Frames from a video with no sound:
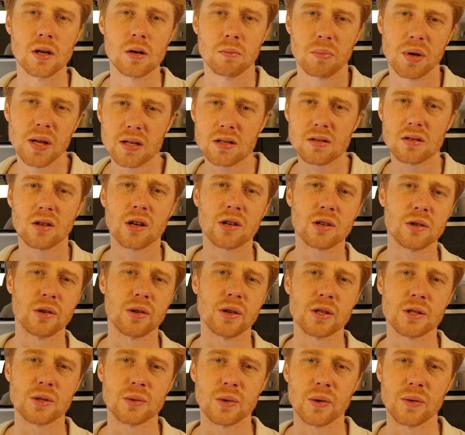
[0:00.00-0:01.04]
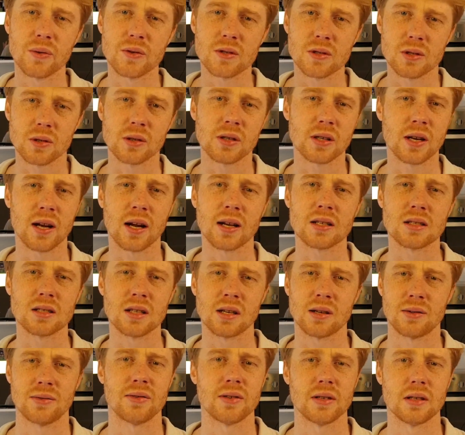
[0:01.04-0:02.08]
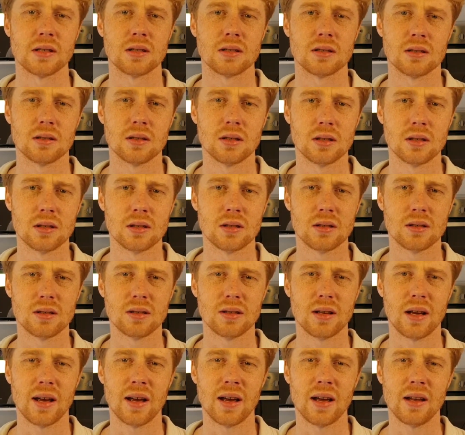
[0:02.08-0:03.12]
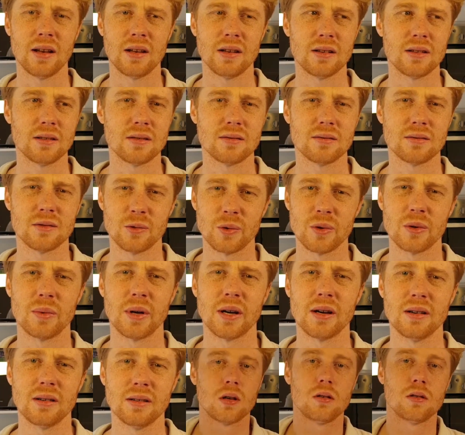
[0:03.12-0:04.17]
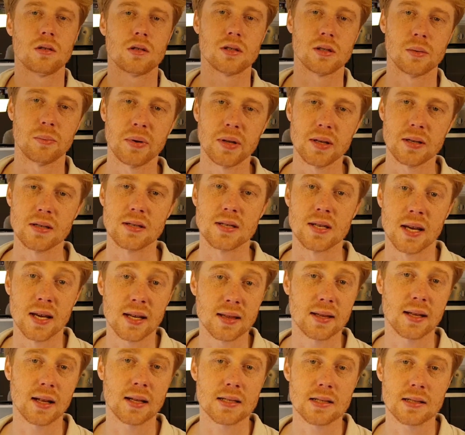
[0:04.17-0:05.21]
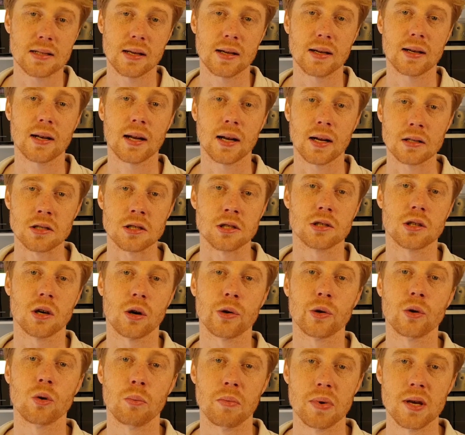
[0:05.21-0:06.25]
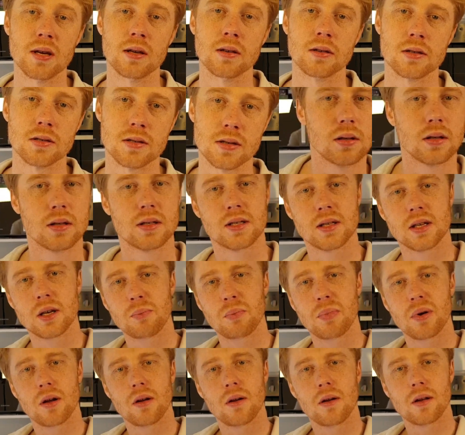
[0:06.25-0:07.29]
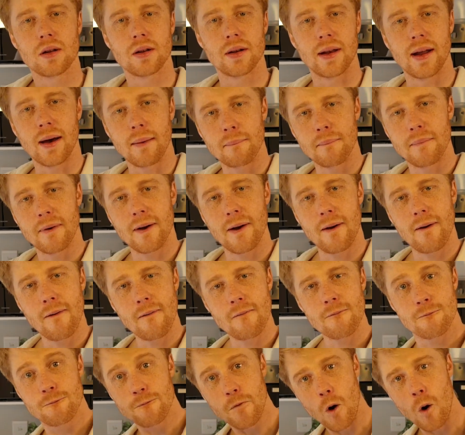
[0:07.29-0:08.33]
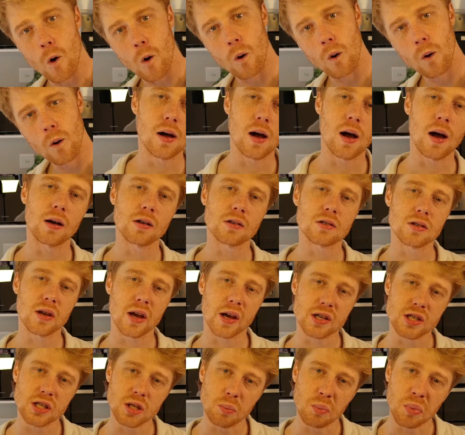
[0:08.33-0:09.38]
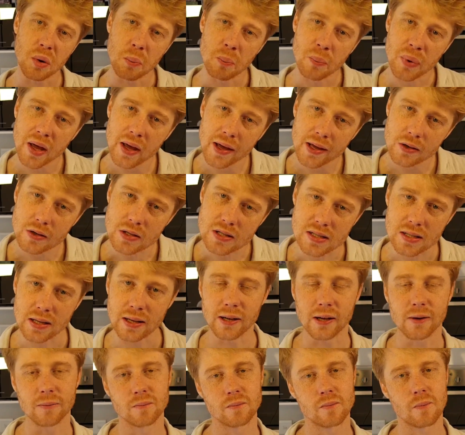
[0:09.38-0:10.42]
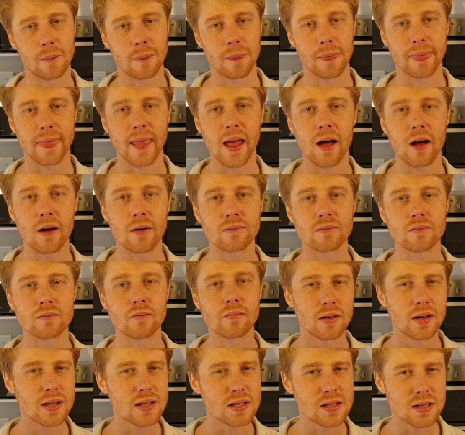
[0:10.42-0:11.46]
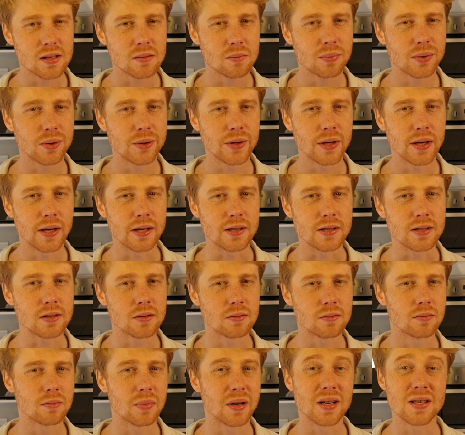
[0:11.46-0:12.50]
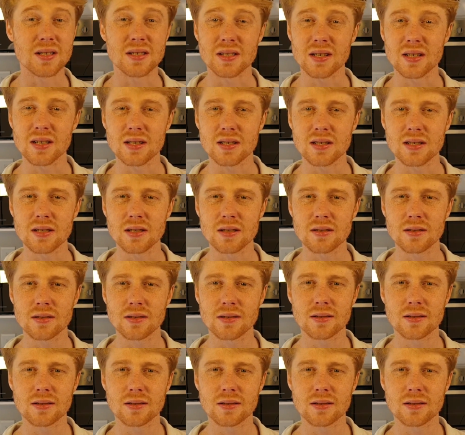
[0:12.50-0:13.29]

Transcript: Please do not do this with certain cuts like fillet and ribeye. So please, hit that steak like it stole your beans. Tip number 4, how to actually prepare your steak. Now, it's simple, yes, but is it easy?